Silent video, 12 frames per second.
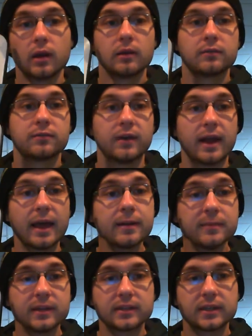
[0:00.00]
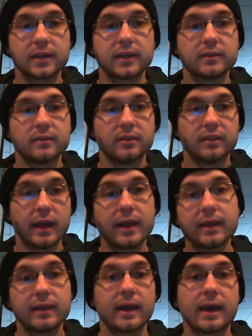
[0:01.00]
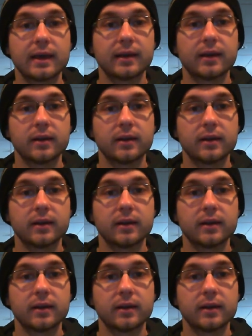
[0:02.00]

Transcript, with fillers: For Edmonton, they get